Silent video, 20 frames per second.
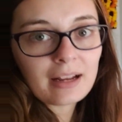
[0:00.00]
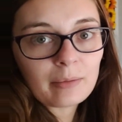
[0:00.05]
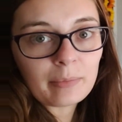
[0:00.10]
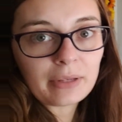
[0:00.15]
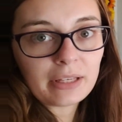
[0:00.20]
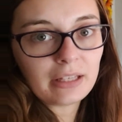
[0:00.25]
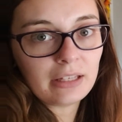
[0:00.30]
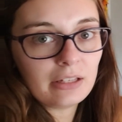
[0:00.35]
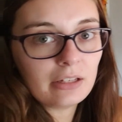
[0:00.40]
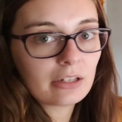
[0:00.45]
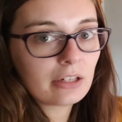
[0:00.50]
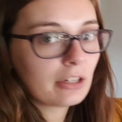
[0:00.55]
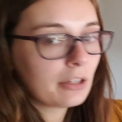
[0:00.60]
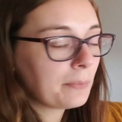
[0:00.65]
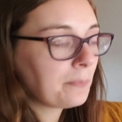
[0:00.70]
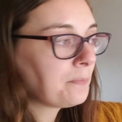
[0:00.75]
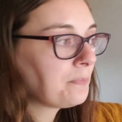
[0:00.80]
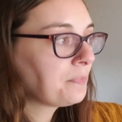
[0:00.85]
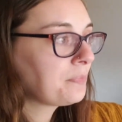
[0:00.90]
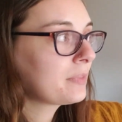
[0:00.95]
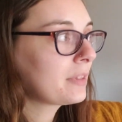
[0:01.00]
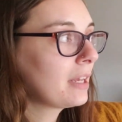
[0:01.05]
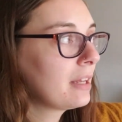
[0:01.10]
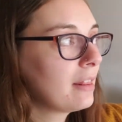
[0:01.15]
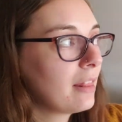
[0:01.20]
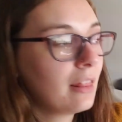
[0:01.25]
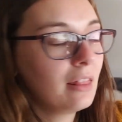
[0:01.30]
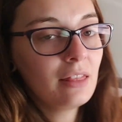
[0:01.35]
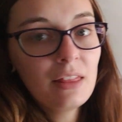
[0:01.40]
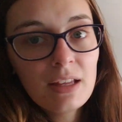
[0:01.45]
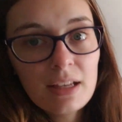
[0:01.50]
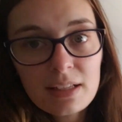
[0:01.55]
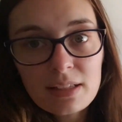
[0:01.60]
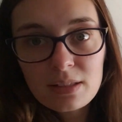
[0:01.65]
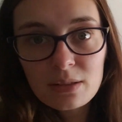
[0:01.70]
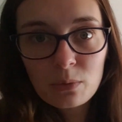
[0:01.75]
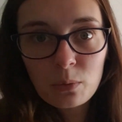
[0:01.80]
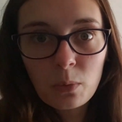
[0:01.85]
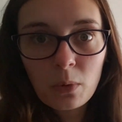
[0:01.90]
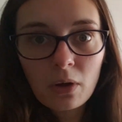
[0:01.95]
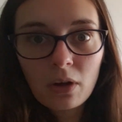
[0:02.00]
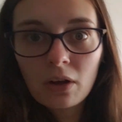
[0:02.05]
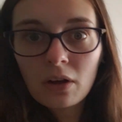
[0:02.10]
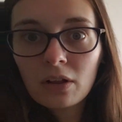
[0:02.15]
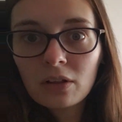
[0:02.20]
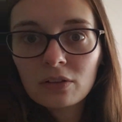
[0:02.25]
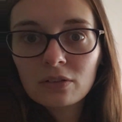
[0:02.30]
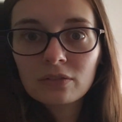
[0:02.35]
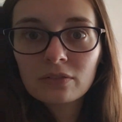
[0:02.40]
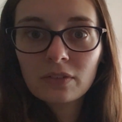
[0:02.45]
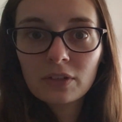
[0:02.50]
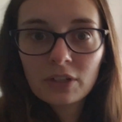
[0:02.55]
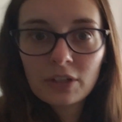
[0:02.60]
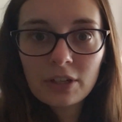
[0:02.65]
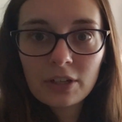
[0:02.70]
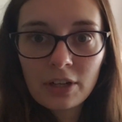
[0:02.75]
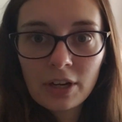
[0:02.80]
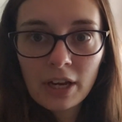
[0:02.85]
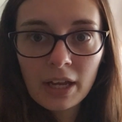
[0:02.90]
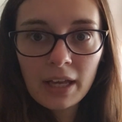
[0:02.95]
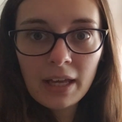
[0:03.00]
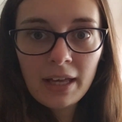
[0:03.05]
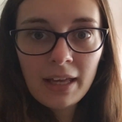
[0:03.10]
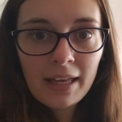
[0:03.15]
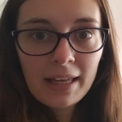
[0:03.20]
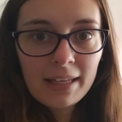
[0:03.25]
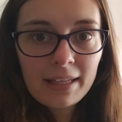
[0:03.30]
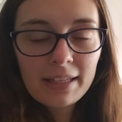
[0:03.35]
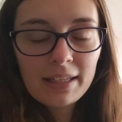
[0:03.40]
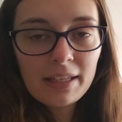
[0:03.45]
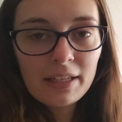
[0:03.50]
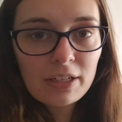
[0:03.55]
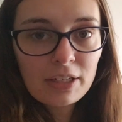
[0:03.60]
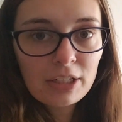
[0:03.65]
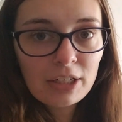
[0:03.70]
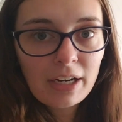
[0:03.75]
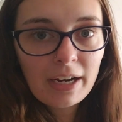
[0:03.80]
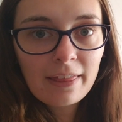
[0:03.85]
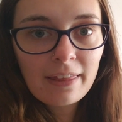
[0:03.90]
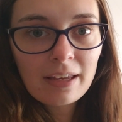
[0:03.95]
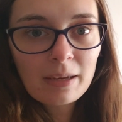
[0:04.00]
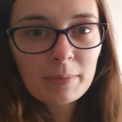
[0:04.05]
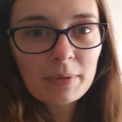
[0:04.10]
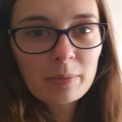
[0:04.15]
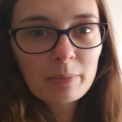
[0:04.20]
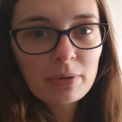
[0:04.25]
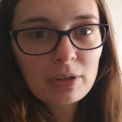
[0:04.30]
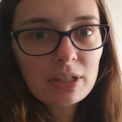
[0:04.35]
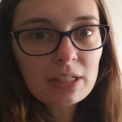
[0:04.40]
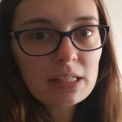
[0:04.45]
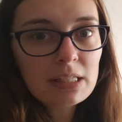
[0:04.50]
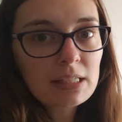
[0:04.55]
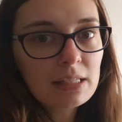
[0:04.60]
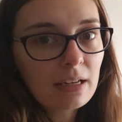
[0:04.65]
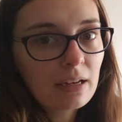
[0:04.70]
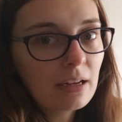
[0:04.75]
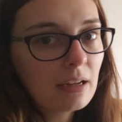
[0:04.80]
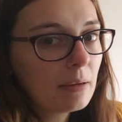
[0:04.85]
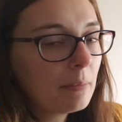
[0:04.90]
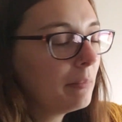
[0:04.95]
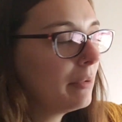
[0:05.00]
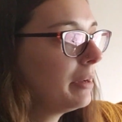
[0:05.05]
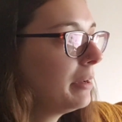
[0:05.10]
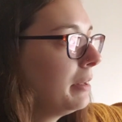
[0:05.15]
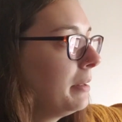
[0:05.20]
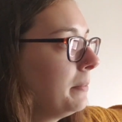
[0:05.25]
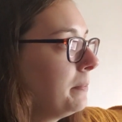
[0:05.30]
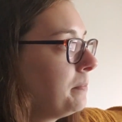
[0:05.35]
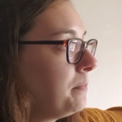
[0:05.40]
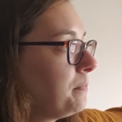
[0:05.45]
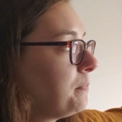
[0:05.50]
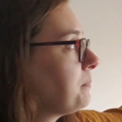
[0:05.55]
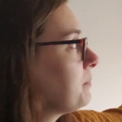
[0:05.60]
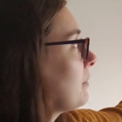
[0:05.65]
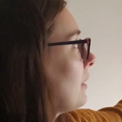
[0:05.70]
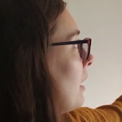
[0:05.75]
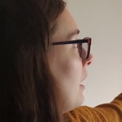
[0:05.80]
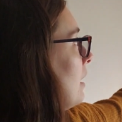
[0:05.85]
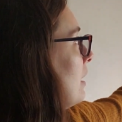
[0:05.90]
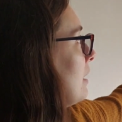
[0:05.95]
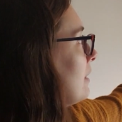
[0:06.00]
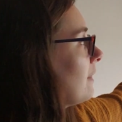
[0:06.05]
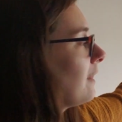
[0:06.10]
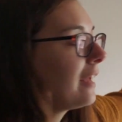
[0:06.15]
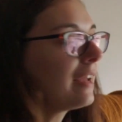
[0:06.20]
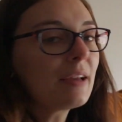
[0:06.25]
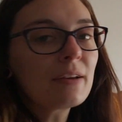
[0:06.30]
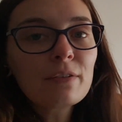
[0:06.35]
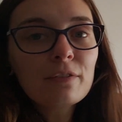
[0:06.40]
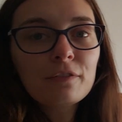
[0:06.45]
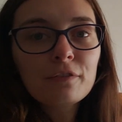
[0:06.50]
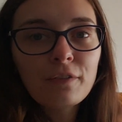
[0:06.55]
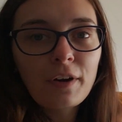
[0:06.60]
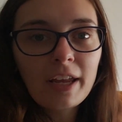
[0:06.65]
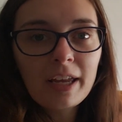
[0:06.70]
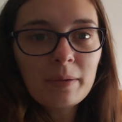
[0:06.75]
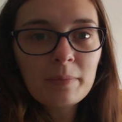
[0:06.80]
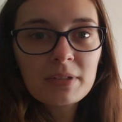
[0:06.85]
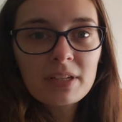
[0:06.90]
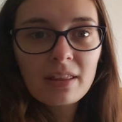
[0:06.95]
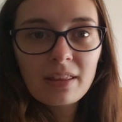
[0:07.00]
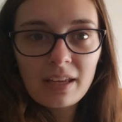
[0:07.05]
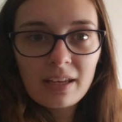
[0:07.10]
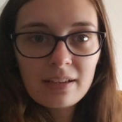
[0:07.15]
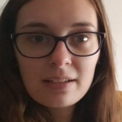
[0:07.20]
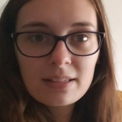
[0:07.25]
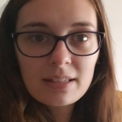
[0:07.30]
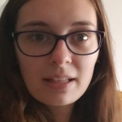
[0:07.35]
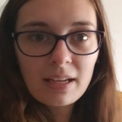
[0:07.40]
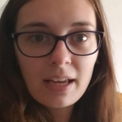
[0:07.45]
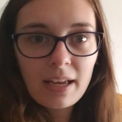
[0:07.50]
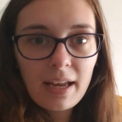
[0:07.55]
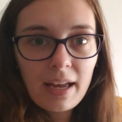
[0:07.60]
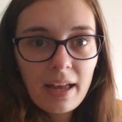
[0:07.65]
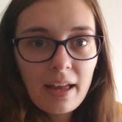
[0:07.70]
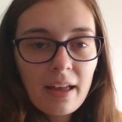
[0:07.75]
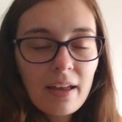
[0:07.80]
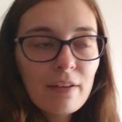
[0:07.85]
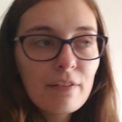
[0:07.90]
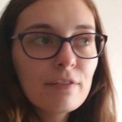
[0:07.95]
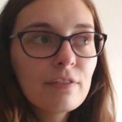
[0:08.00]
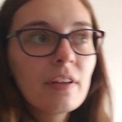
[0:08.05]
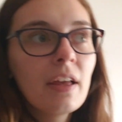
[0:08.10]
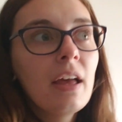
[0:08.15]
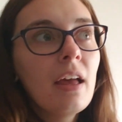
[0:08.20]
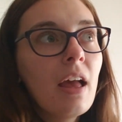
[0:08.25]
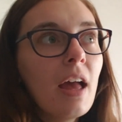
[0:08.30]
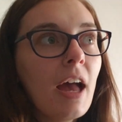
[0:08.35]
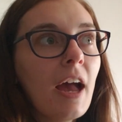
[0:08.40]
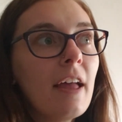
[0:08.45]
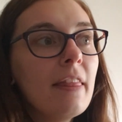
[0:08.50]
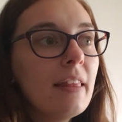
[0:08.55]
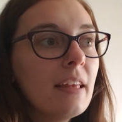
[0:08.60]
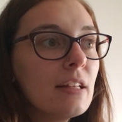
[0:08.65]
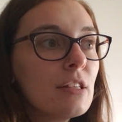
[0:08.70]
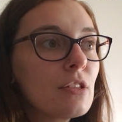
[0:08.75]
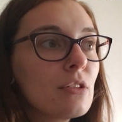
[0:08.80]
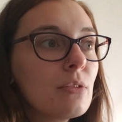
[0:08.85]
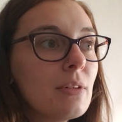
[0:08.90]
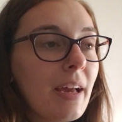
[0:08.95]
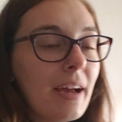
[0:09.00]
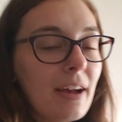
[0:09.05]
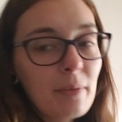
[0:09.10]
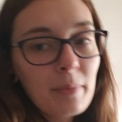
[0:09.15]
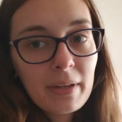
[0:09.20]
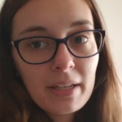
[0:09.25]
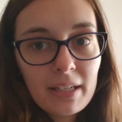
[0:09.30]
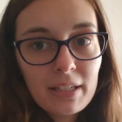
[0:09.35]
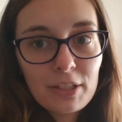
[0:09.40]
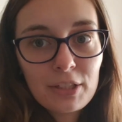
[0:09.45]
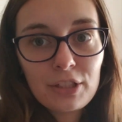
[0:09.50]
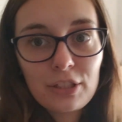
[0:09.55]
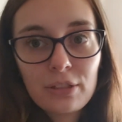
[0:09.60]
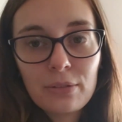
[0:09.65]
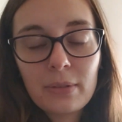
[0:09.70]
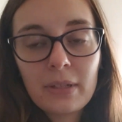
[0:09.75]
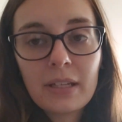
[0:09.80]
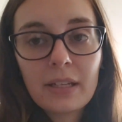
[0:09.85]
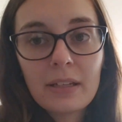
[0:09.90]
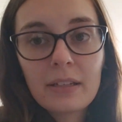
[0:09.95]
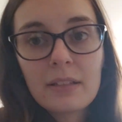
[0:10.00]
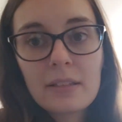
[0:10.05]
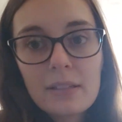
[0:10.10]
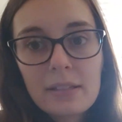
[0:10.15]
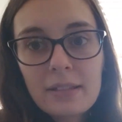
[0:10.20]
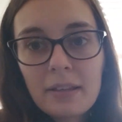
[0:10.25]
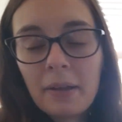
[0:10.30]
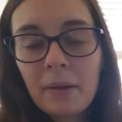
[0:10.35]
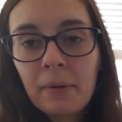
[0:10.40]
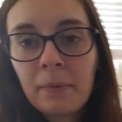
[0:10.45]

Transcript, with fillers: up here. This wall over here, I think I'm going to put some like framed things that I have. And then, so now my issue is